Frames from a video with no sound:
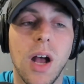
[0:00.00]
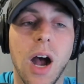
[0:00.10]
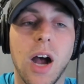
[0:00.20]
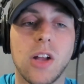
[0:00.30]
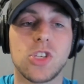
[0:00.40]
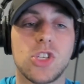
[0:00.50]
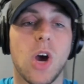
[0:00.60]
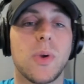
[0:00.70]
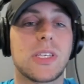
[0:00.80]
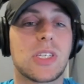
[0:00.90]
Uh,
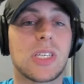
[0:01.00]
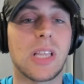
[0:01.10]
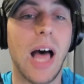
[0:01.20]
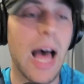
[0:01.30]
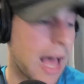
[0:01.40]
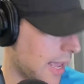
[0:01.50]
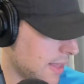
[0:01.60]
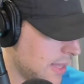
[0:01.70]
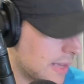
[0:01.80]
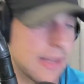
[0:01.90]
Joey Slye,
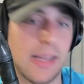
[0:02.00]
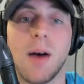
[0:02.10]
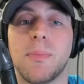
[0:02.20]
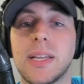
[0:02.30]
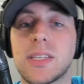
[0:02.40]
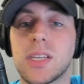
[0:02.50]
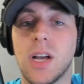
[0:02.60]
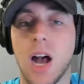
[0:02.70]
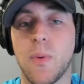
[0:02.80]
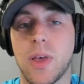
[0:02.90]
the incumbent,
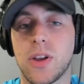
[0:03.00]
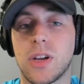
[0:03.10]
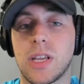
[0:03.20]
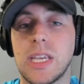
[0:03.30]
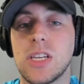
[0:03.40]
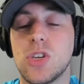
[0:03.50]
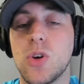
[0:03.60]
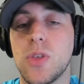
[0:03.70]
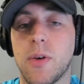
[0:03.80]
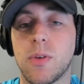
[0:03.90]
on whether he
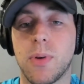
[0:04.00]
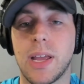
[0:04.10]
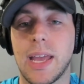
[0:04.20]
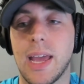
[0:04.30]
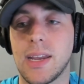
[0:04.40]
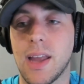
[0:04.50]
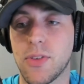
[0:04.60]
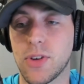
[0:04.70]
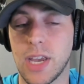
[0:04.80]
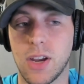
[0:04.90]
knew they would bring
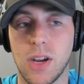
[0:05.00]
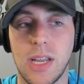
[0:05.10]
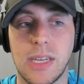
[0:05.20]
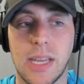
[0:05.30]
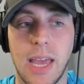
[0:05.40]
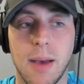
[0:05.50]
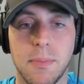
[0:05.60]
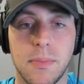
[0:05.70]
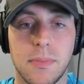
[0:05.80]
another kicker into camp.